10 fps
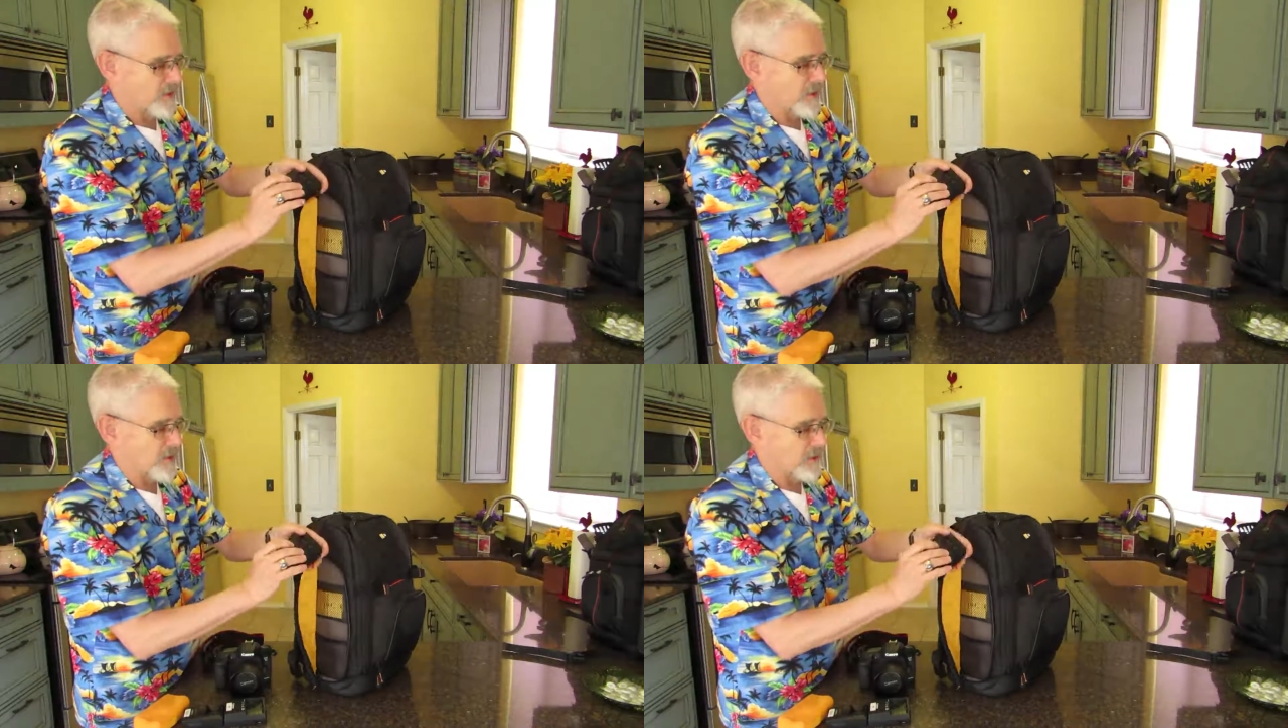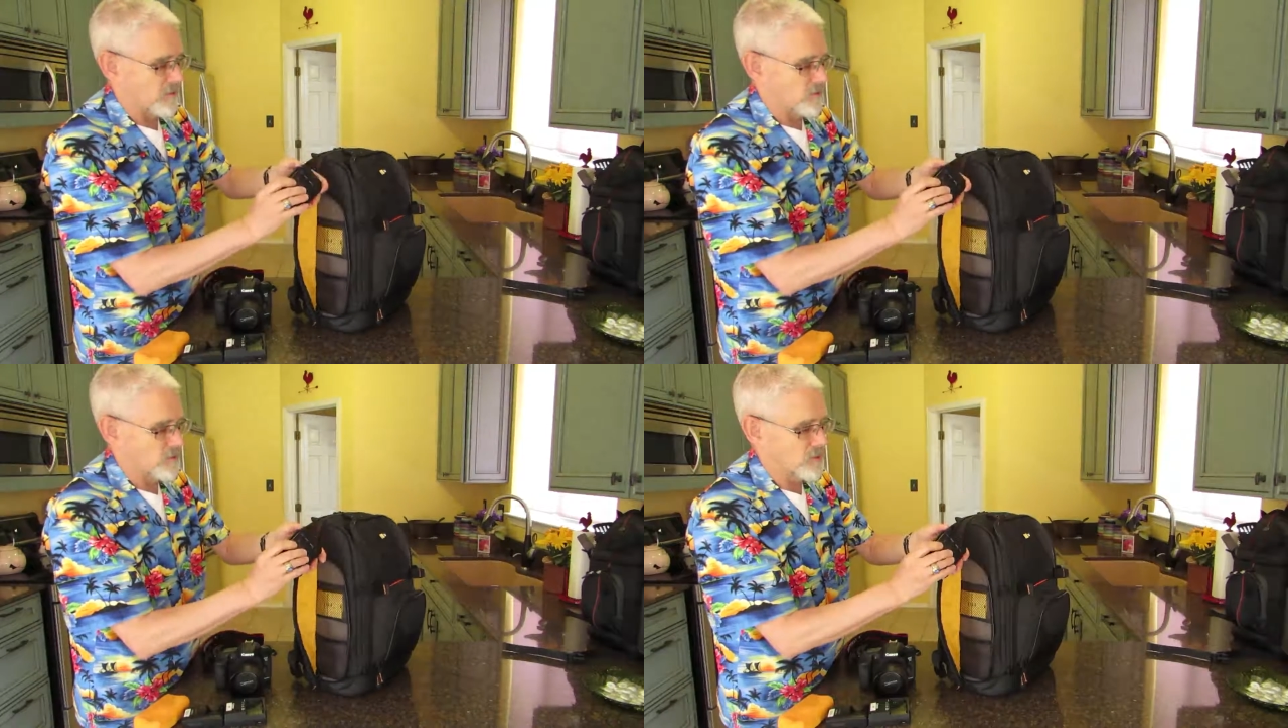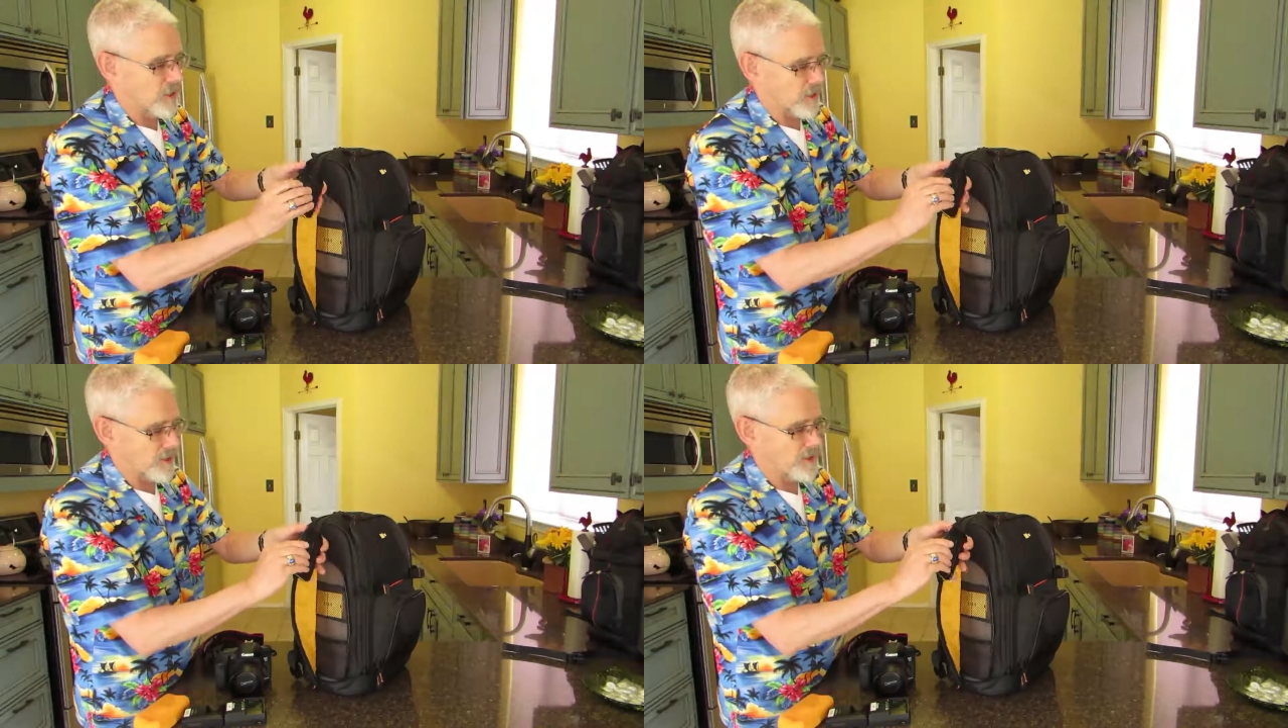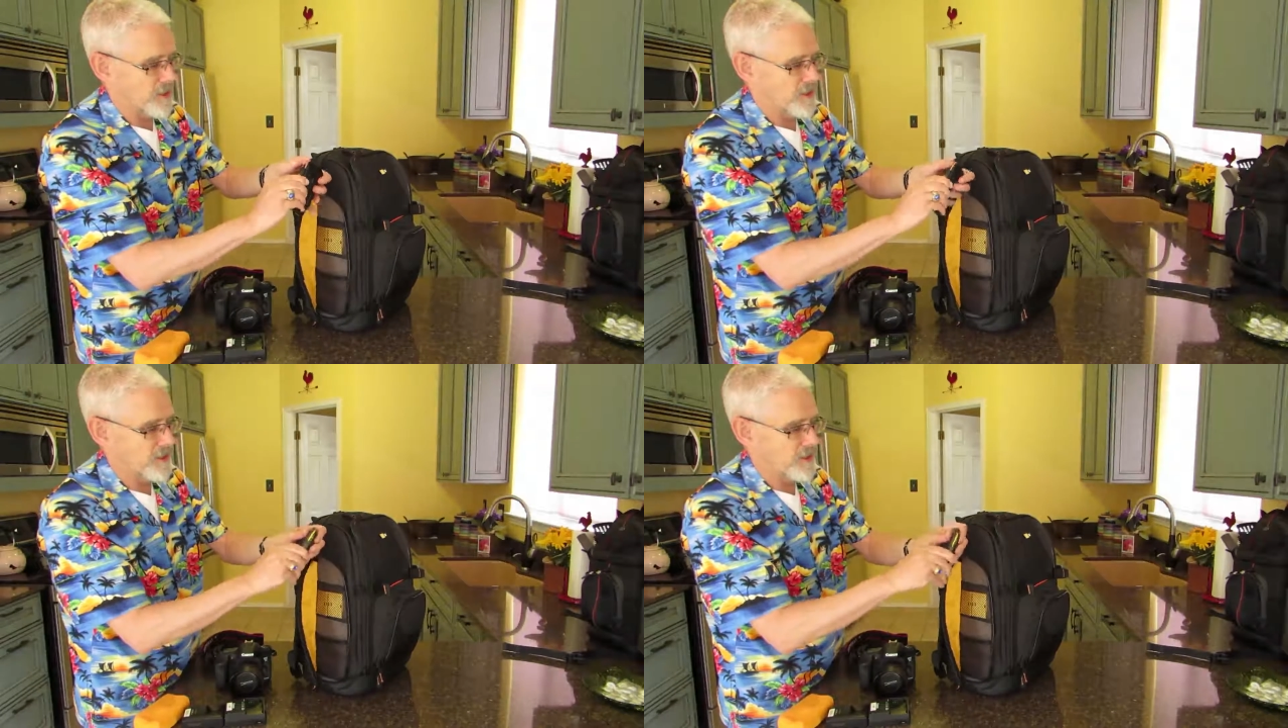Rugard
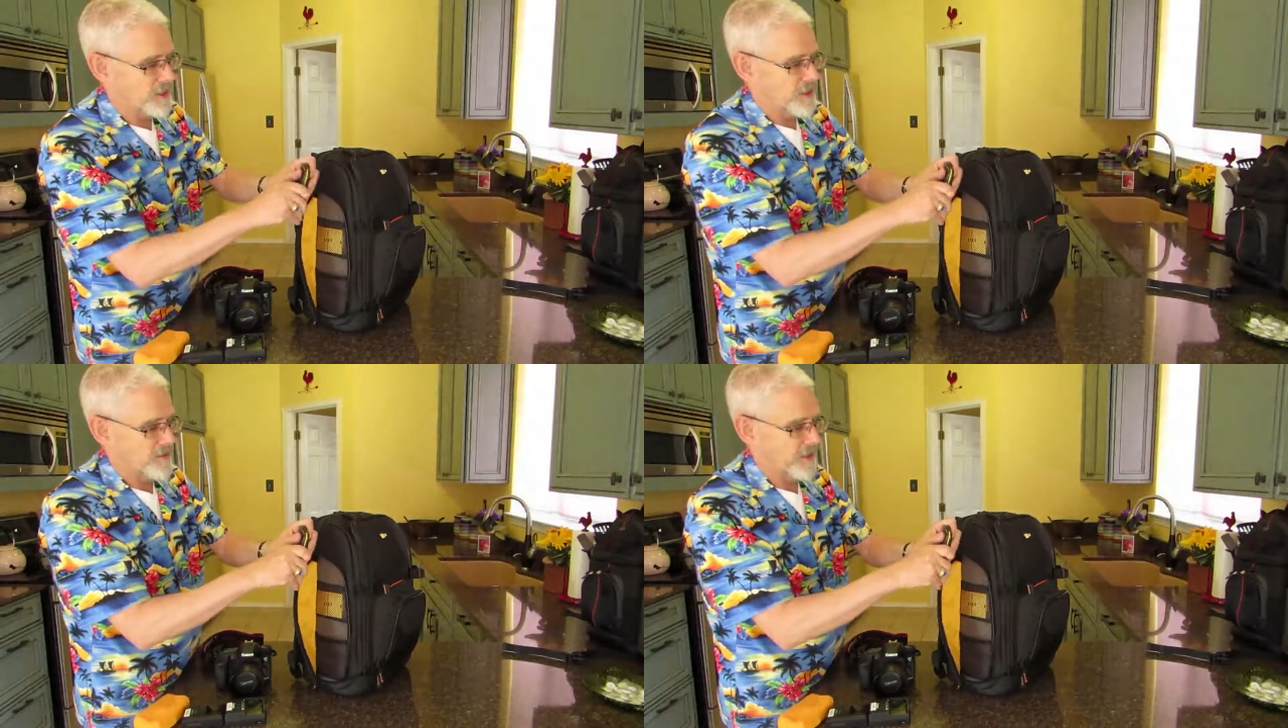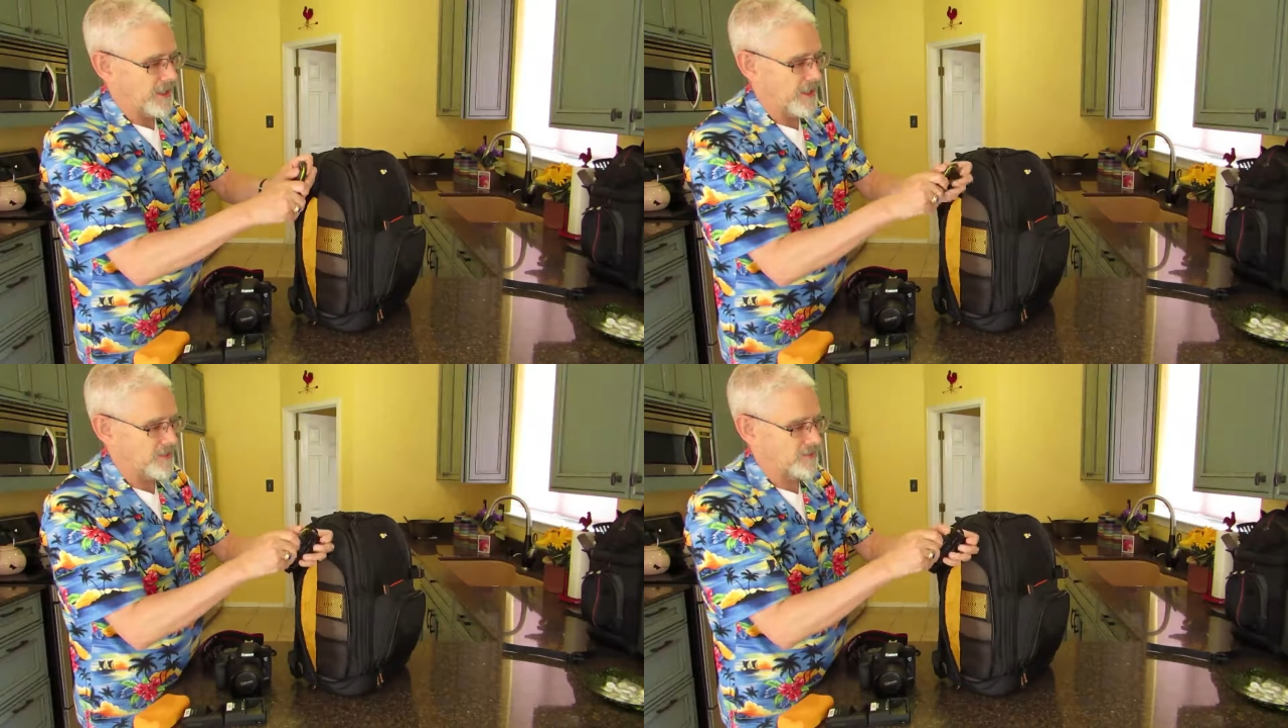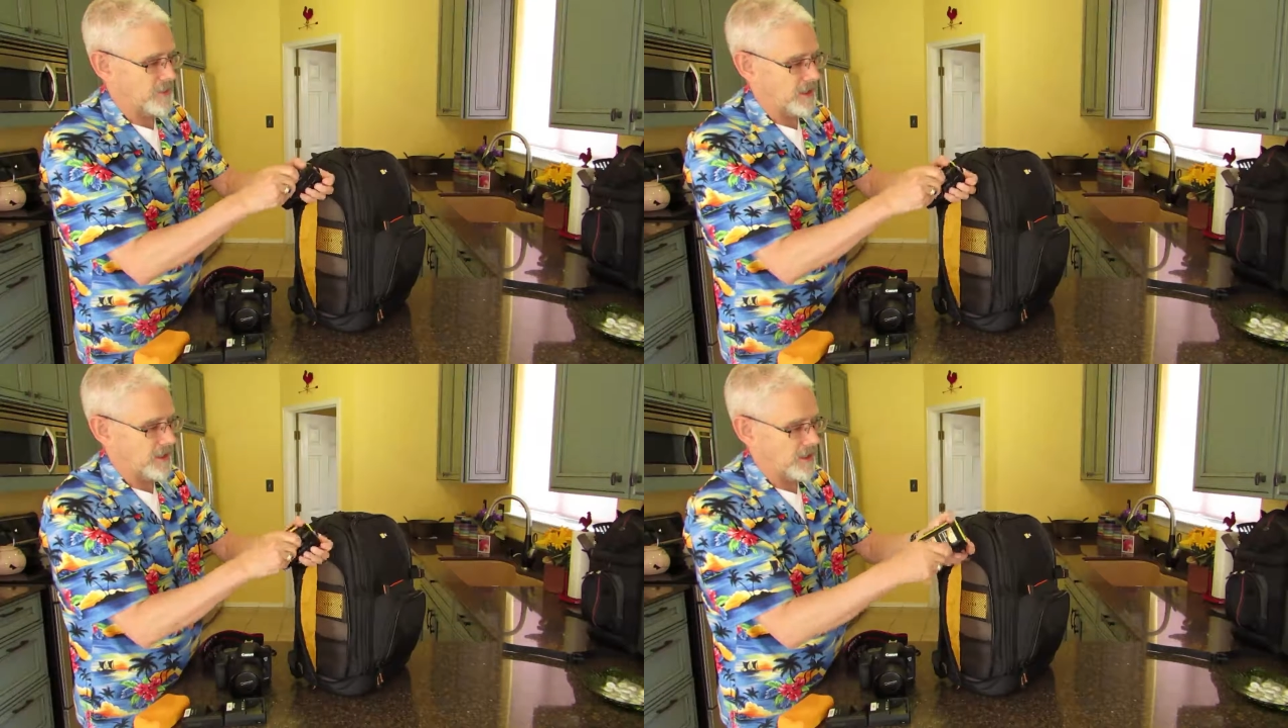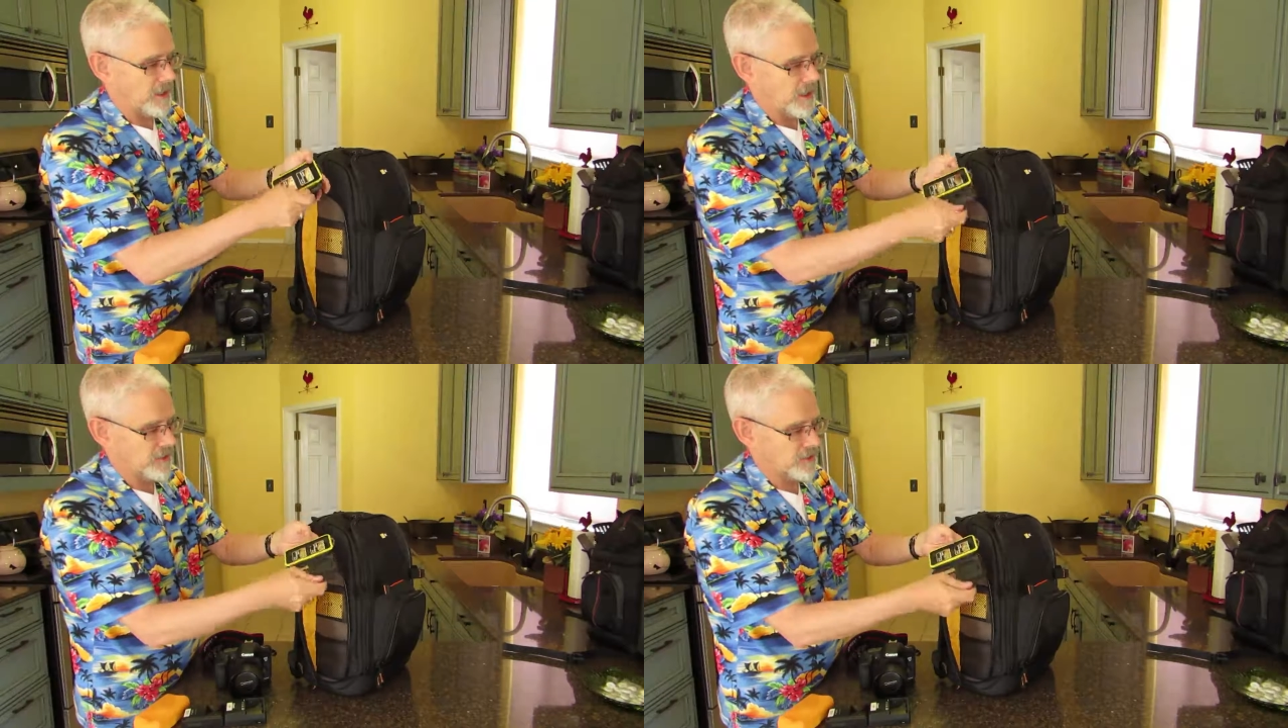that has my
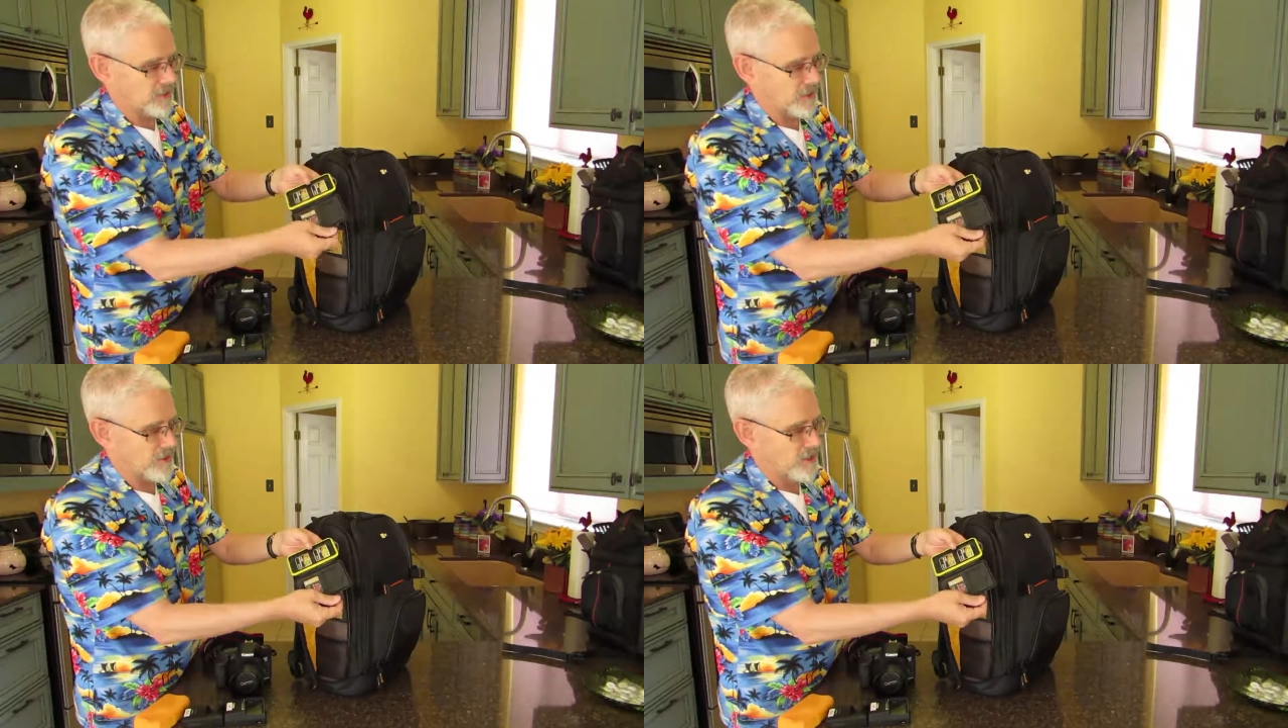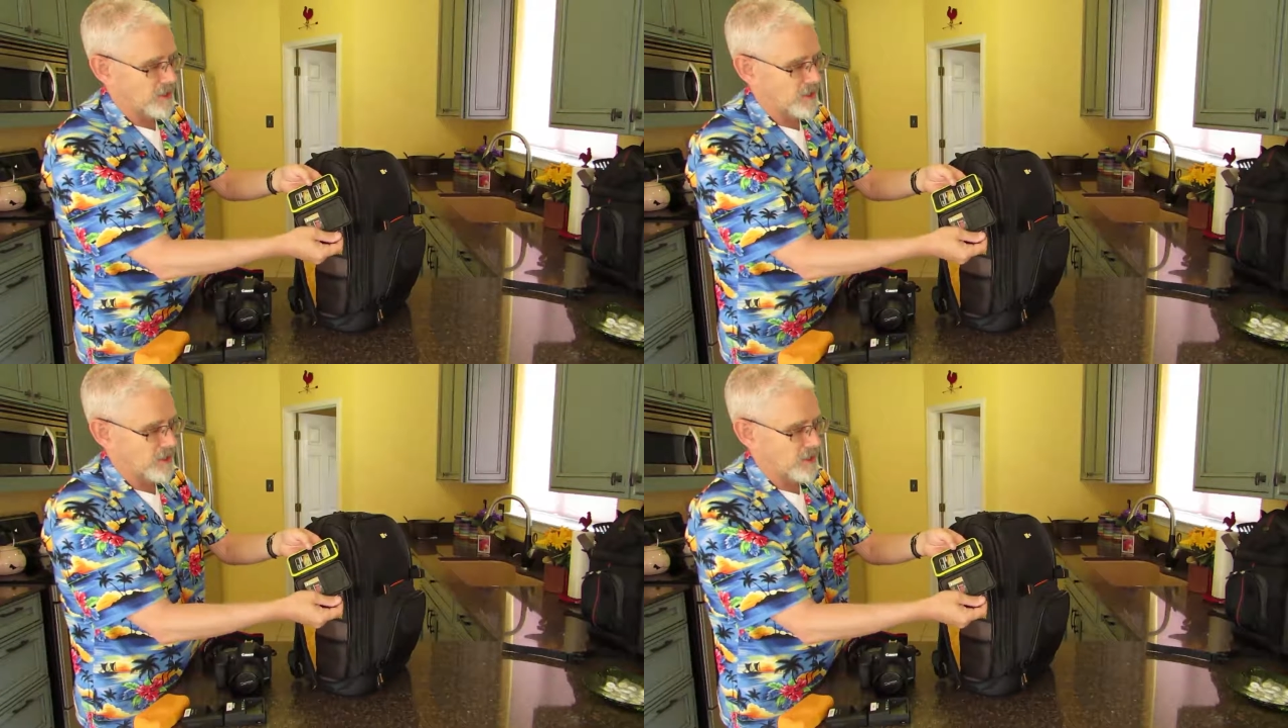extra